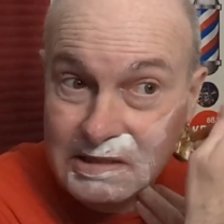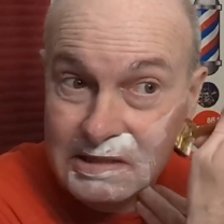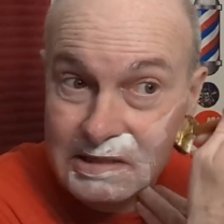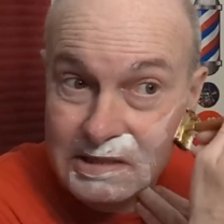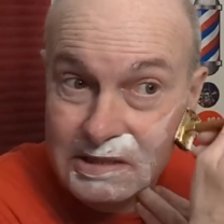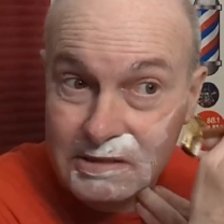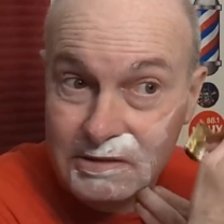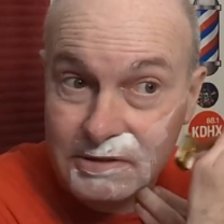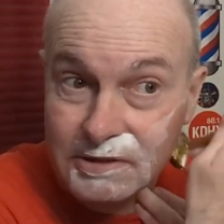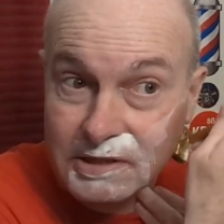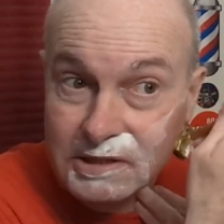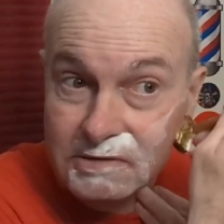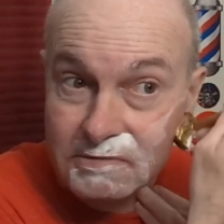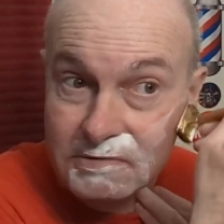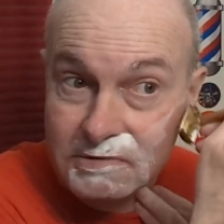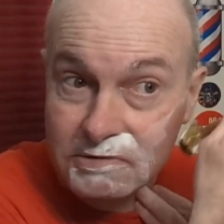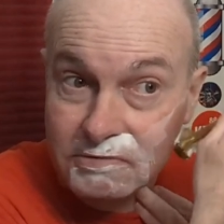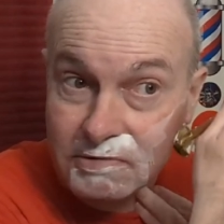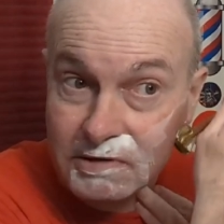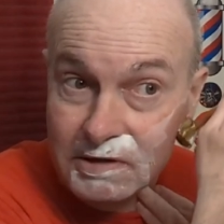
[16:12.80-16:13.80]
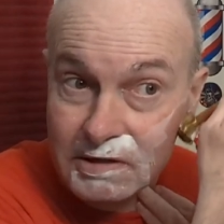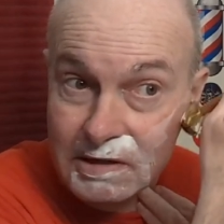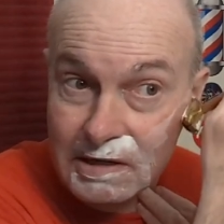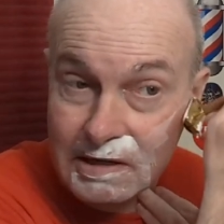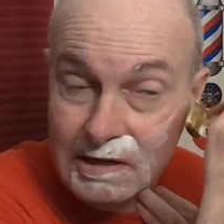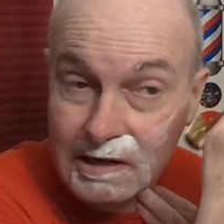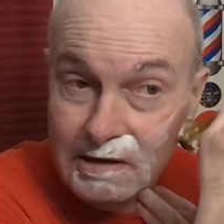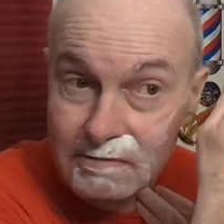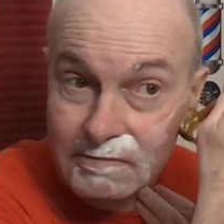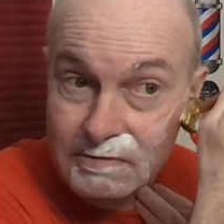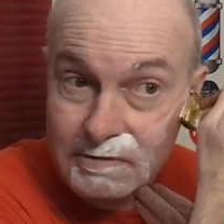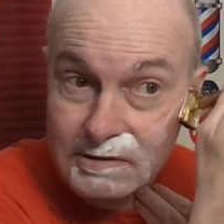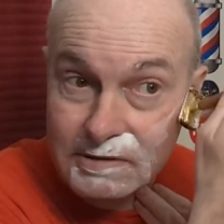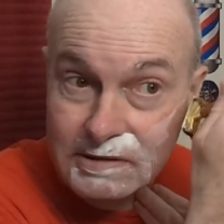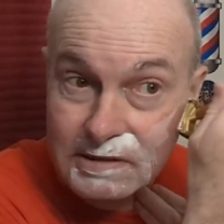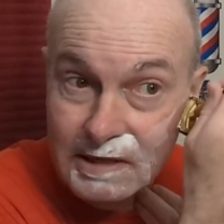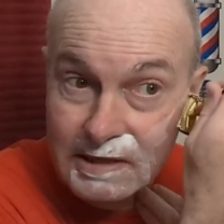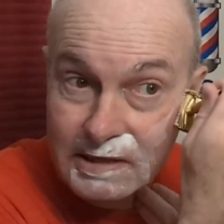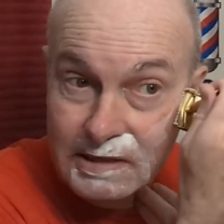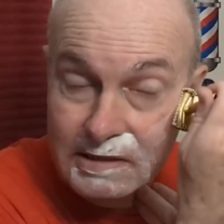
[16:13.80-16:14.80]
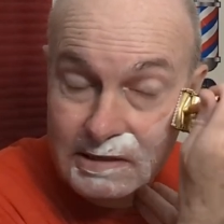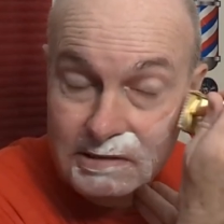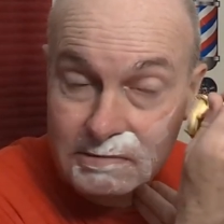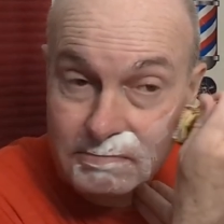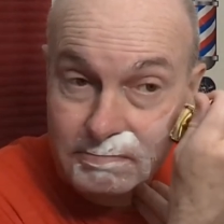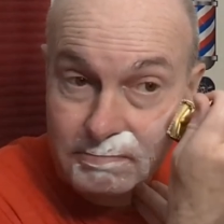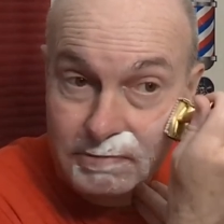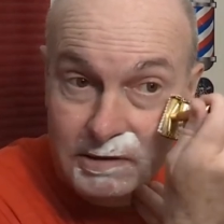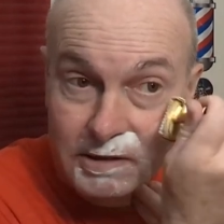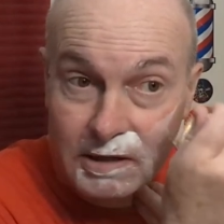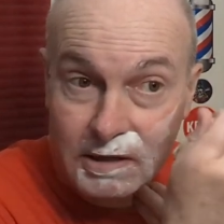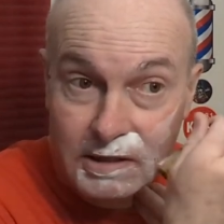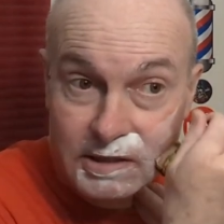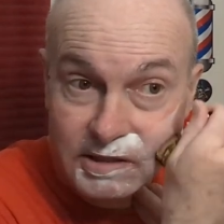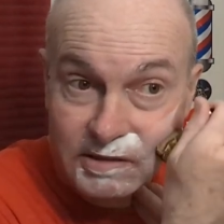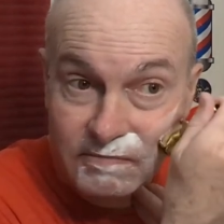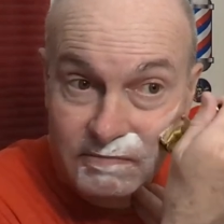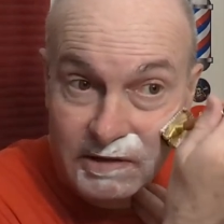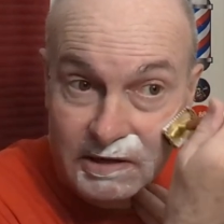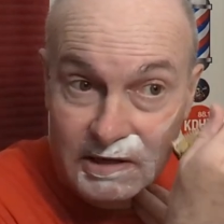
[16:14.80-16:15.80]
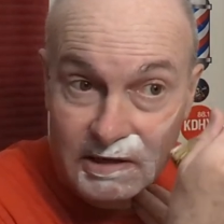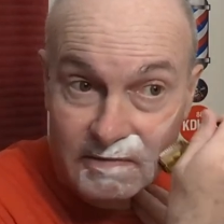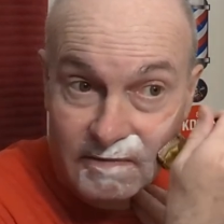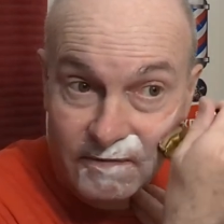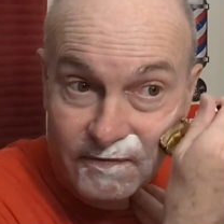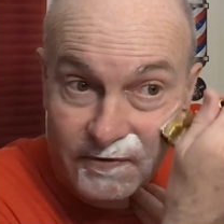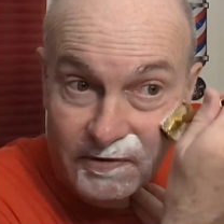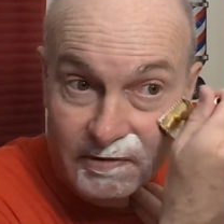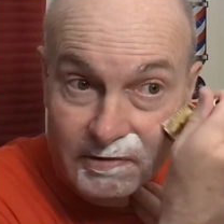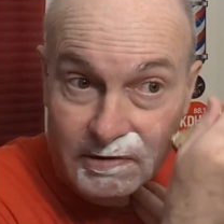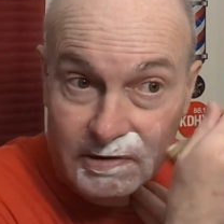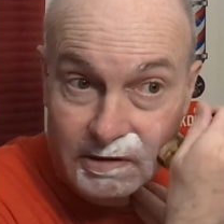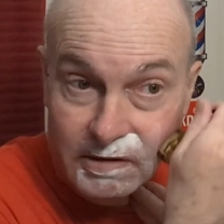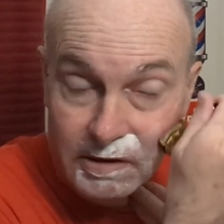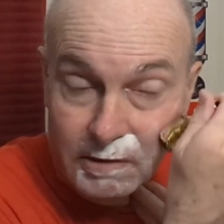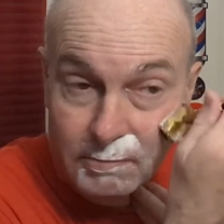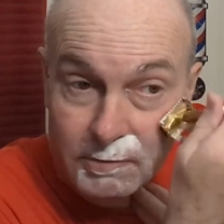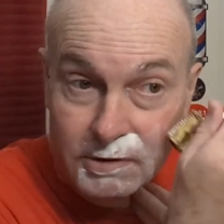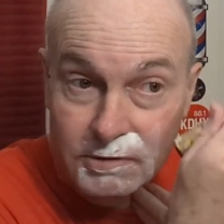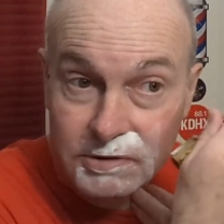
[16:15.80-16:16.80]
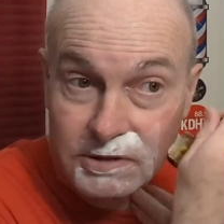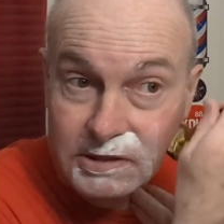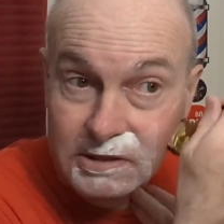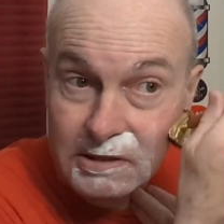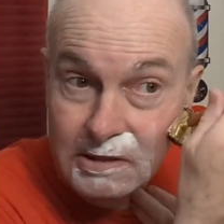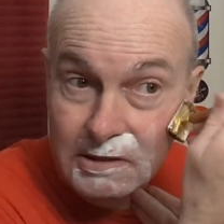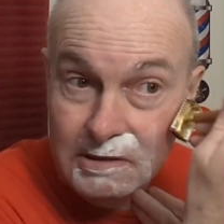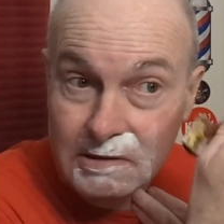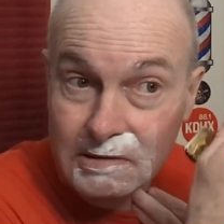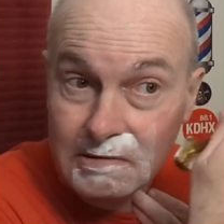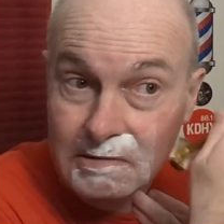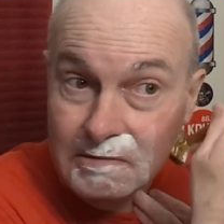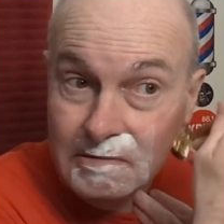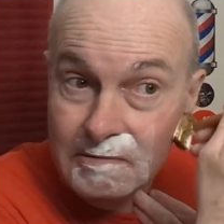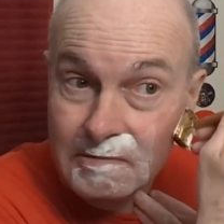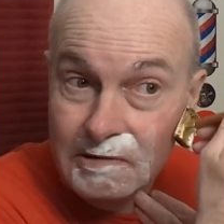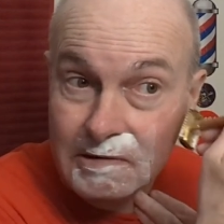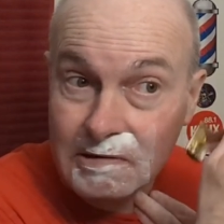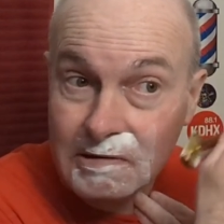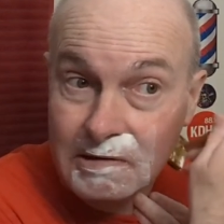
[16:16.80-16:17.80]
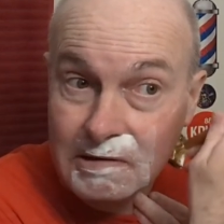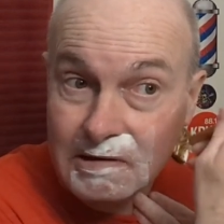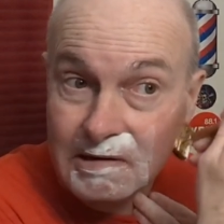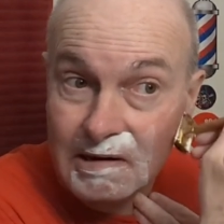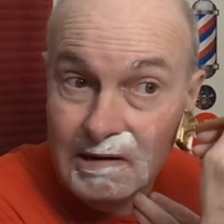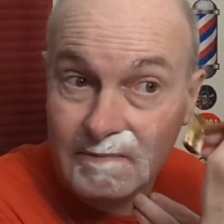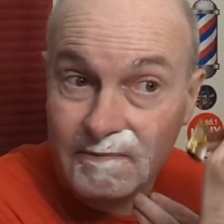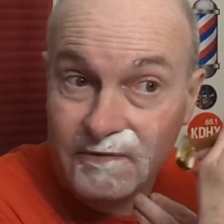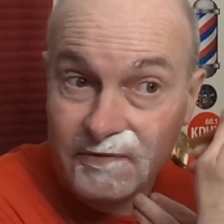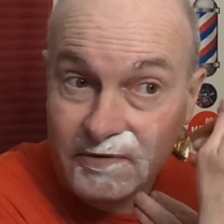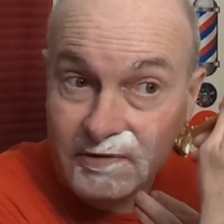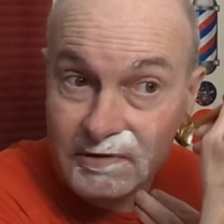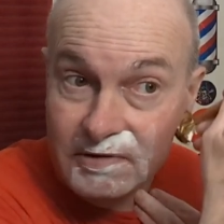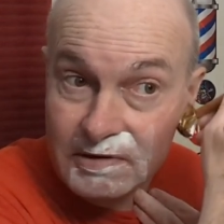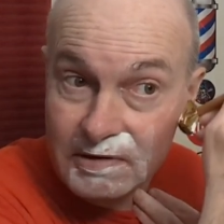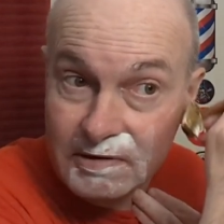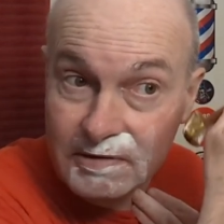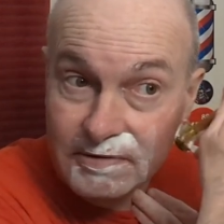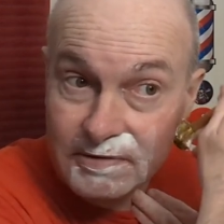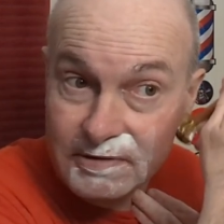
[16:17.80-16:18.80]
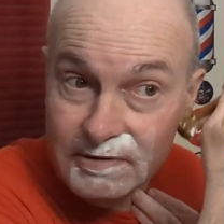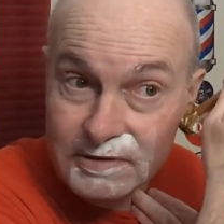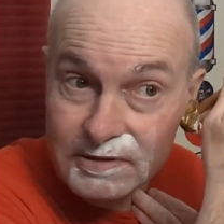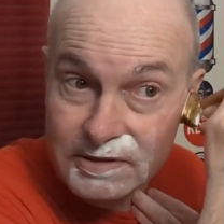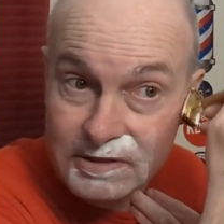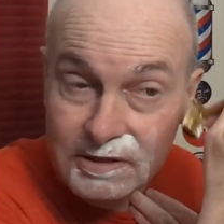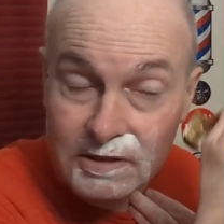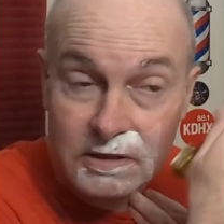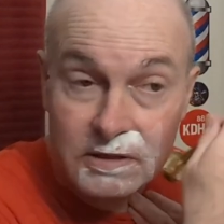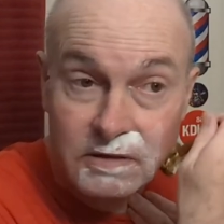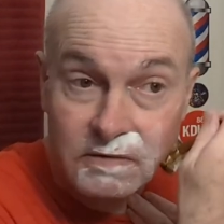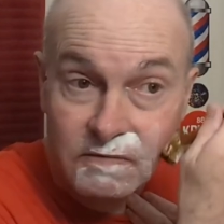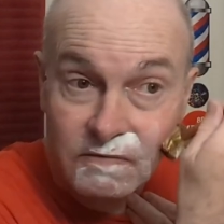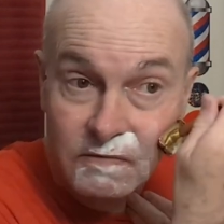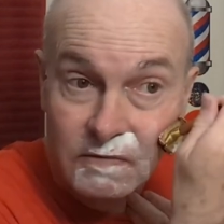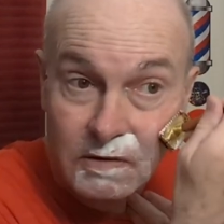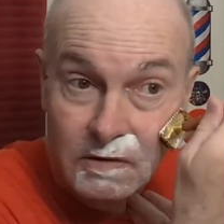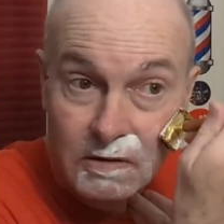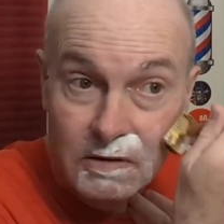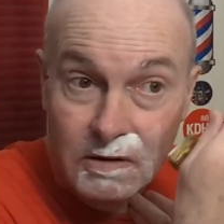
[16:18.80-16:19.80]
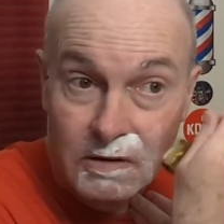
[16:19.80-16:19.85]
And so this was where I was, I guess, because of that, feeling the most comfort on this shave.